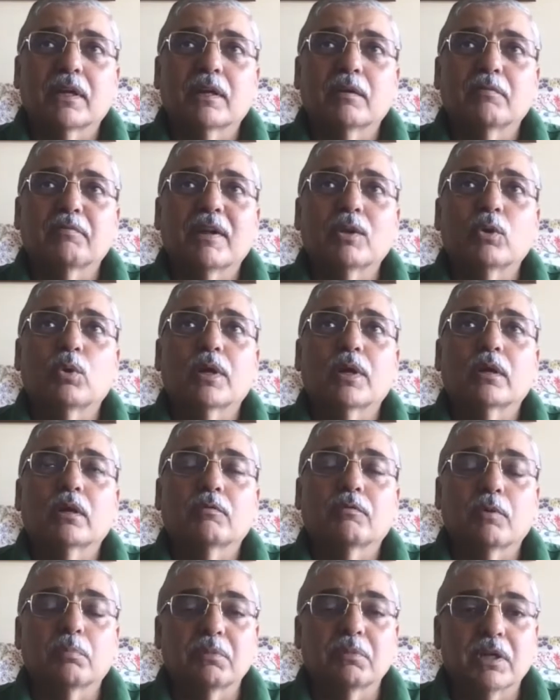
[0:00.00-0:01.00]
And if I look at it
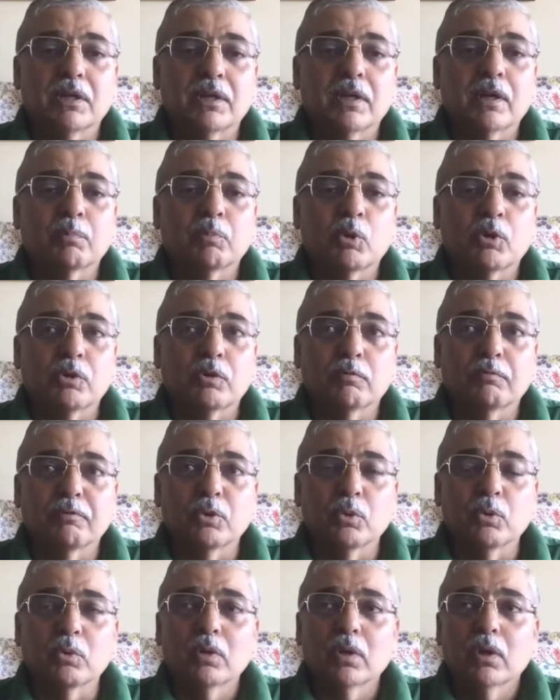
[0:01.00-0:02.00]
from the India point of
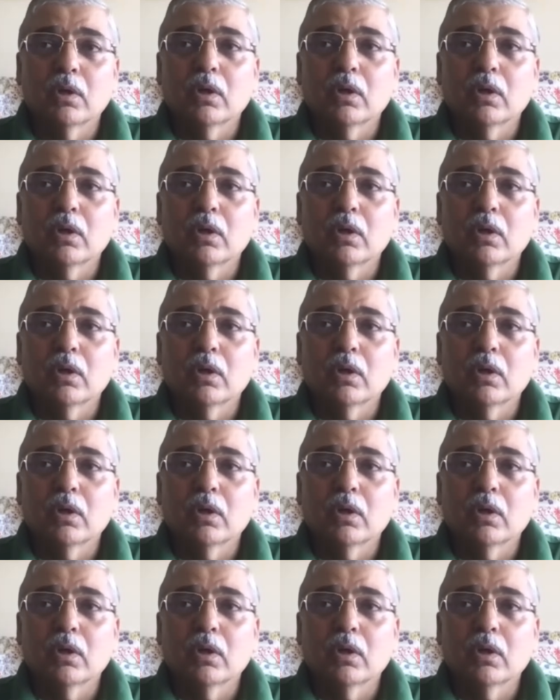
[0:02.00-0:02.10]
view,